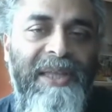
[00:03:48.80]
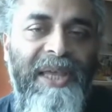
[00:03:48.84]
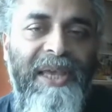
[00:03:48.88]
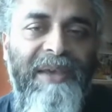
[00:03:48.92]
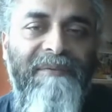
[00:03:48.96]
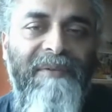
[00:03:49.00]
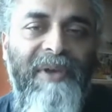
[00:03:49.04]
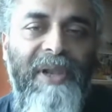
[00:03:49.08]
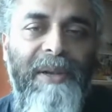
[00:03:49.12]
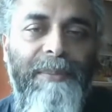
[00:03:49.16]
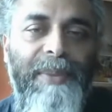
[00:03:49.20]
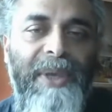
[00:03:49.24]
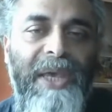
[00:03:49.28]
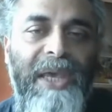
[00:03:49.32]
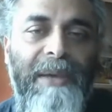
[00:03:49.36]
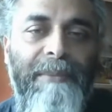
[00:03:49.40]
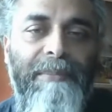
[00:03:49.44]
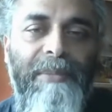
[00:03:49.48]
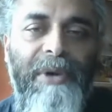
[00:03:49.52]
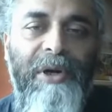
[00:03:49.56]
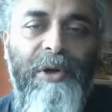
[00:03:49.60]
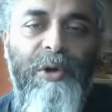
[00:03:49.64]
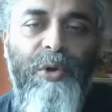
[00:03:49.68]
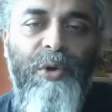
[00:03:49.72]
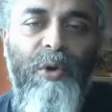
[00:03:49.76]
they will be
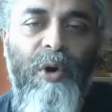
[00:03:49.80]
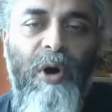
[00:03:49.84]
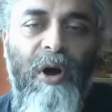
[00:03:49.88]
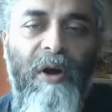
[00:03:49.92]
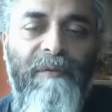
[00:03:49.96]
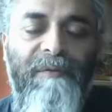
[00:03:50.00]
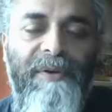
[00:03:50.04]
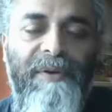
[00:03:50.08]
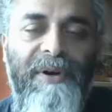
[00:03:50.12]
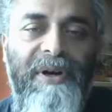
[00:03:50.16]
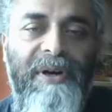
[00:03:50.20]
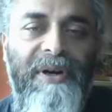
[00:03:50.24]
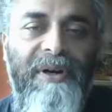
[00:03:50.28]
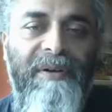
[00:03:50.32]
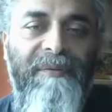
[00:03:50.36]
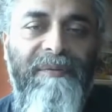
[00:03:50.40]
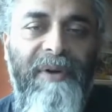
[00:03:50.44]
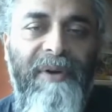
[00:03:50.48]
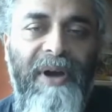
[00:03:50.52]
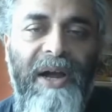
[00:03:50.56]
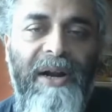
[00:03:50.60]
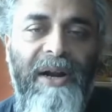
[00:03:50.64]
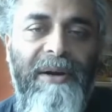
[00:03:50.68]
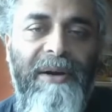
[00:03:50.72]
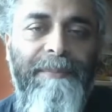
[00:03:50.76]
able to offer
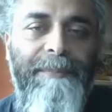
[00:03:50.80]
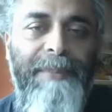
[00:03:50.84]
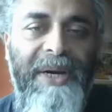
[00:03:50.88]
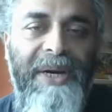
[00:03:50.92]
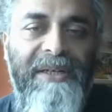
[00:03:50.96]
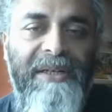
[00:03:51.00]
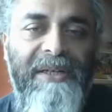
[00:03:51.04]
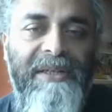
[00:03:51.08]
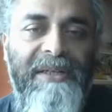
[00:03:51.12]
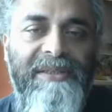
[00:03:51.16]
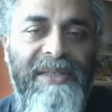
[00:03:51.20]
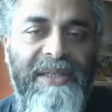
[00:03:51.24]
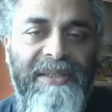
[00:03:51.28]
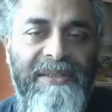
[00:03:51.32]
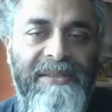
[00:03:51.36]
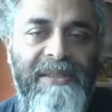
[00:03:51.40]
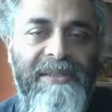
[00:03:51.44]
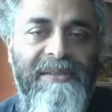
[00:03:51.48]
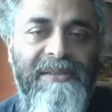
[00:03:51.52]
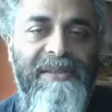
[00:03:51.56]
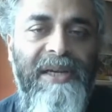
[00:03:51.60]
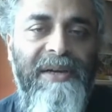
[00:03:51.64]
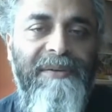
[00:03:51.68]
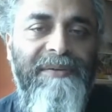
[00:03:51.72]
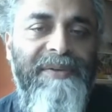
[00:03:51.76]
far better
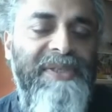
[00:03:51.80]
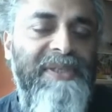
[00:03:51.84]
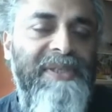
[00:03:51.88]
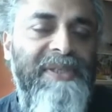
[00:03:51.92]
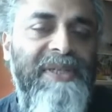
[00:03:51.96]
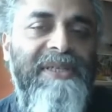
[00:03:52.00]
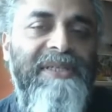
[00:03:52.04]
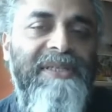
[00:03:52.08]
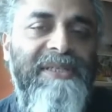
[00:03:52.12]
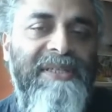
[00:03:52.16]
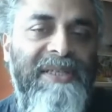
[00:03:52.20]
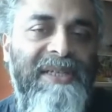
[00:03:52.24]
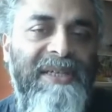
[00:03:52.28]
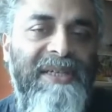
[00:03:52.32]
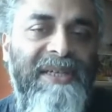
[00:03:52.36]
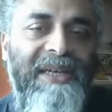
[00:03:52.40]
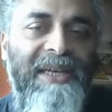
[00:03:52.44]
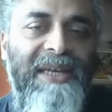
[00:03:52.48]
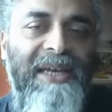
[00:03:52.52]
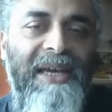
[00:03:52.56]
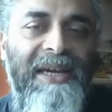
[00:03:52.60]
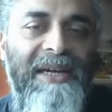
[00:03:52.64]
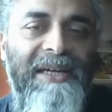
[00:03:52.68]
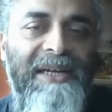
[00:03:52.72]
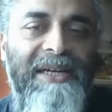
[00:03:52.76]
citizen services.
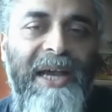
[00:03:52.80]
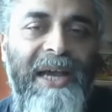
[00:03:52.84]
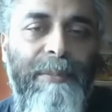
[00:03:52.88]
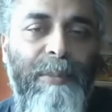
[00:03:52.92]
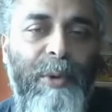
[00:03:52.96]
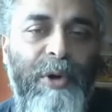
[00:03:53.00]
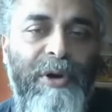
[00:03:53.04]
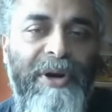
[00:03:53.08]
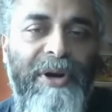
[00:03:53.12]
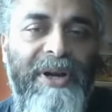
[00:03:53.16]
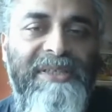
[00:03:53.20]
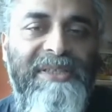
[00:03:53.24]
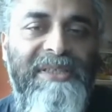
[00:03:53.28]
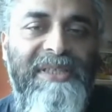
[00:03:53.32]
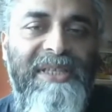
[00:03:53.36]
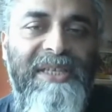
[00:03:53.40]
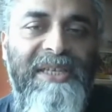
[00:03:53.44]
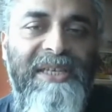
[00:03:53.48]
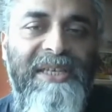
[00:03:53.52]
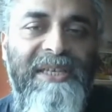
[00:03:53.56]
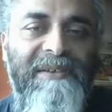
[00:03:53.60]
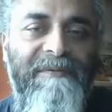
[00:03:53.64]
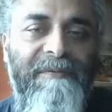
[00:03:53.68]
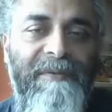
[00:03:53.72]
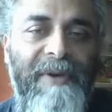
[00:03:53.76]

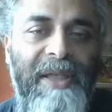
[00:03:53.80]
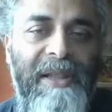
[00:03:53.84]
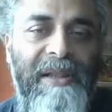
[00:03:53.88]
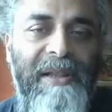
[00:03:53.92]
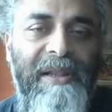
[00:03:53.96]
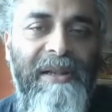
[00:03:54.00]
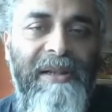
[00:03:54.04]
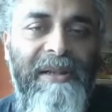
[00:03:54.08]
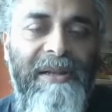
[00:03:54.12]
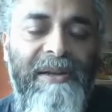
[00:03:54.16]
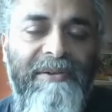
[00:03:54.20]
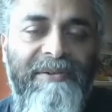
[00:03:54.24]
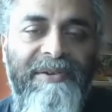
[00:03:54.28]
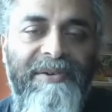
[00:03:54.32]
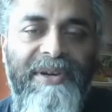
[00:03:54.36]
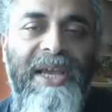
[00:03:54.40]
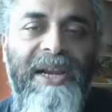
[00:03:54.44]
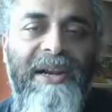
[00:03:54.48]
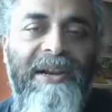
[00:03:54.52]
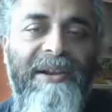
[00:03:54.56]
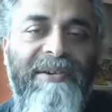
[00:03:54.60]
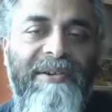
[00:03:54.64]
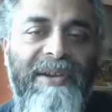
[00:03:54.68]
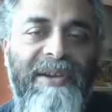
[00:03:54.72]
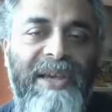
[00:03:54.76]
Democracy will
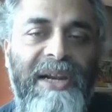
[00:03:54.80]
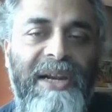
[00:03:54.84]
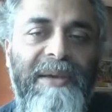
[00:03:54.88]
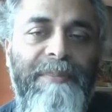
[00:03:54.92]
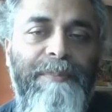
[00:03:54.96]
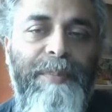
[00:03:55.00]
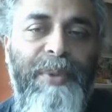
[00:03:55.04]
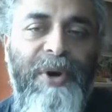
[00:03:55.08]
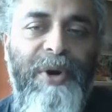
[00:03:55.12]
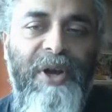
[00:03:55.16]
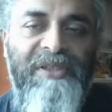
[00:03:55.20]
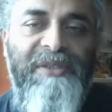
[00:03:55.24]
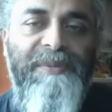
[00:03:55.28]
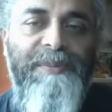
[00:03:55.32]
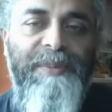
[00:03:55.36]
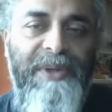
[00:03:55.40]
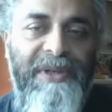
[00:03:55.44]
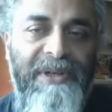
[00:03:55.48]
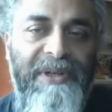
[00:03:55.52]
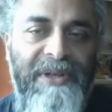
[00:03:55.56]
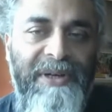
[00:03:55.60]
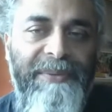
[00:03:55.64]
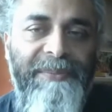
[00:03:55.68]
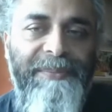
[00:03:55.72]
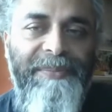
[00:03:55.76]
really, really
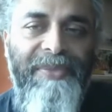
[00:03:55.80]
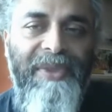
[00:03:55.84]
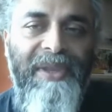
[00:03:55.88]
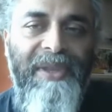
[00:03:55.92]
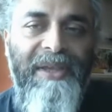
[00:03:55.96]
prosper.